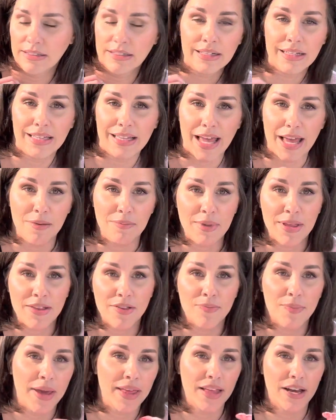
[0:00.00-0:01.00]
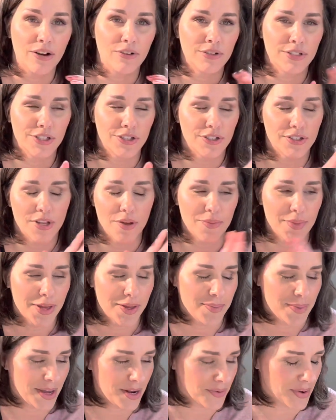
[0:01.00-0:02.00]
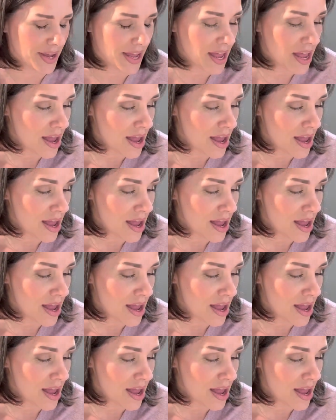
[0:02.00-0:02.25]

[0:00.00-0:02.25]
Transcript: climates by the house or something, but anyway.